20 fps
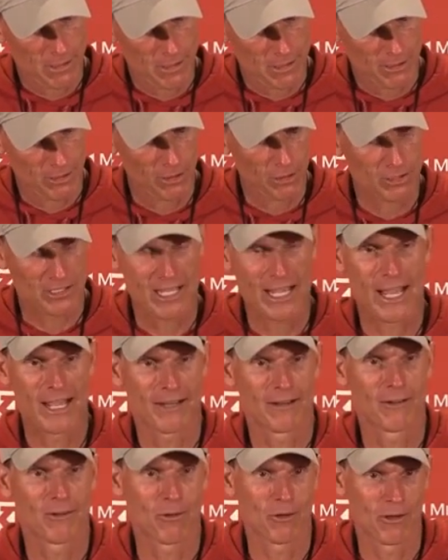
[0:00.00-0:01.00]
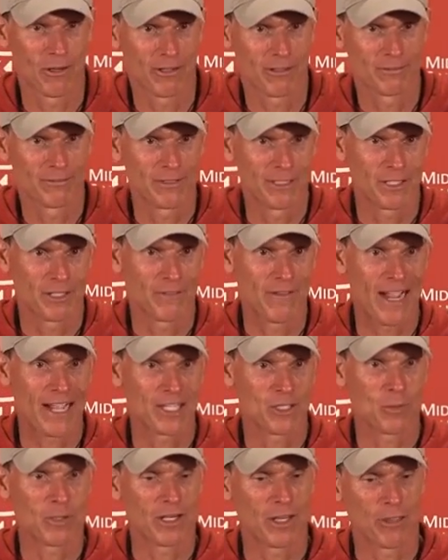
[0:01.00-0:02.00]
looked at or, you know,
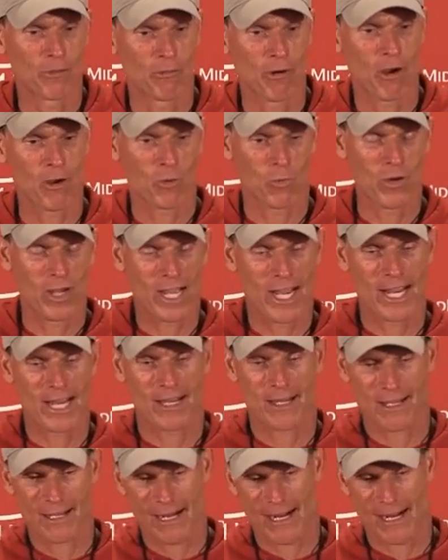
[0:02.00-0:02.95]
evaluated the wrong way.